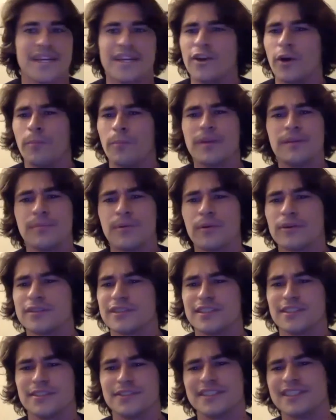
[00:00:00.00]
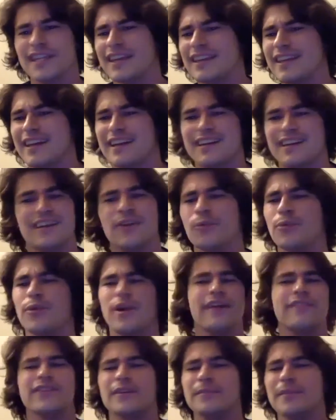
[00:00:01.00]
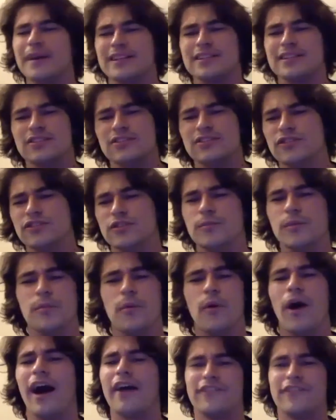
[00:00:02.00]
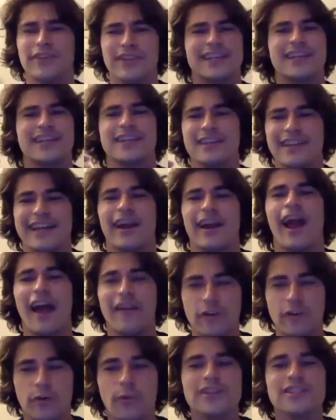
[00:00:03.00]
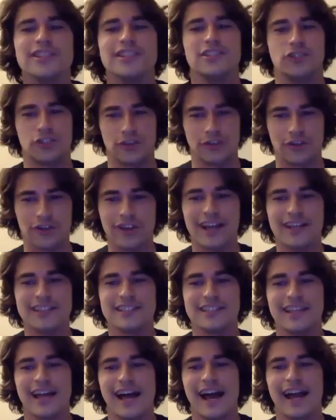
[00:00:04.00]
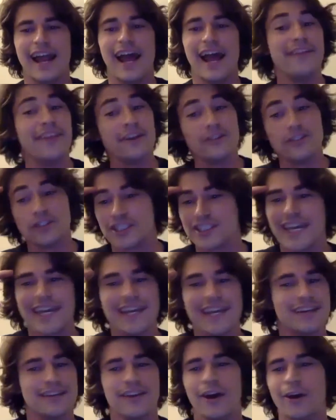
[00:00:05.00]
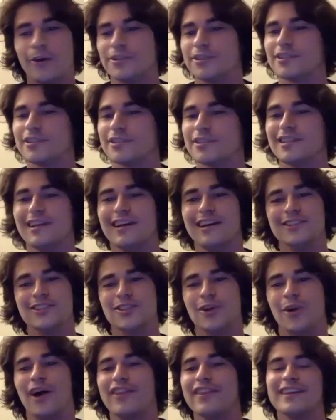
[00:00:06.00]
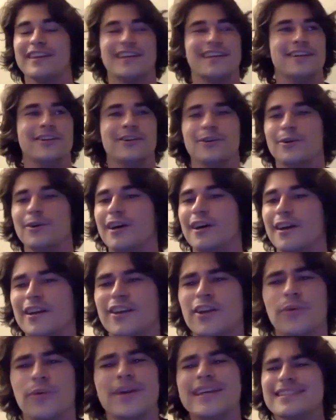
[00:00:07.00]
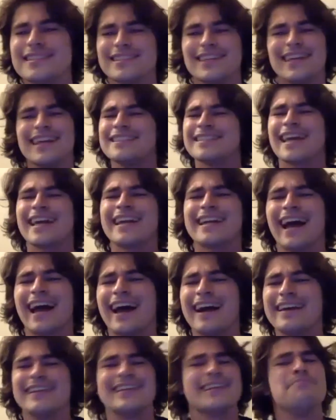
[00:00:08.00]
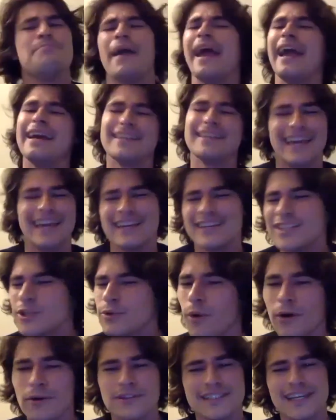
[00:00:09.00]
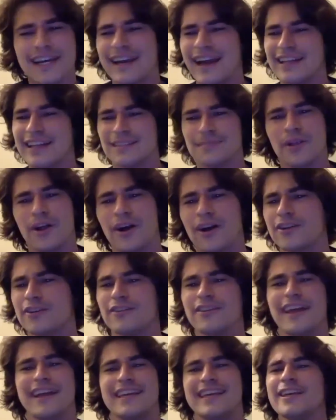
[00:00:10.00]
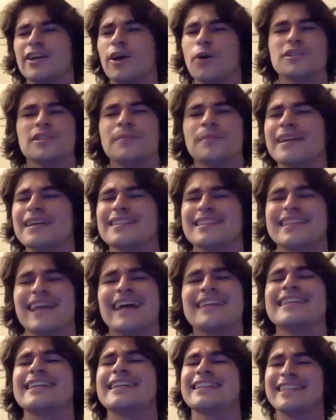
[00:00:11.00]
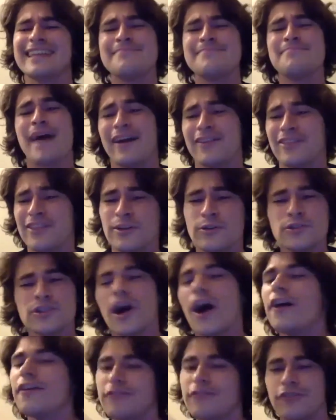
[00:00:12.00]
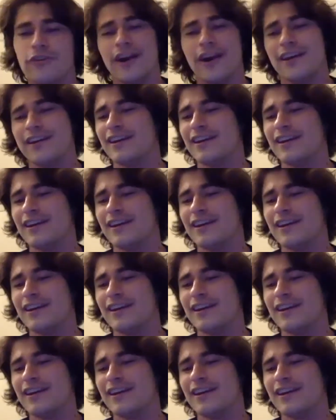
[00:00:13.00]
People are still saying like, we're not even going to make it to the Super Bowl. I feel like everyone's internalizing that, and they're just taking notes. So I think Kittle, he's the kind of guy, he can pancake you all day as a blocker. Like, he goes up against guys like Clay Matthews unafraid.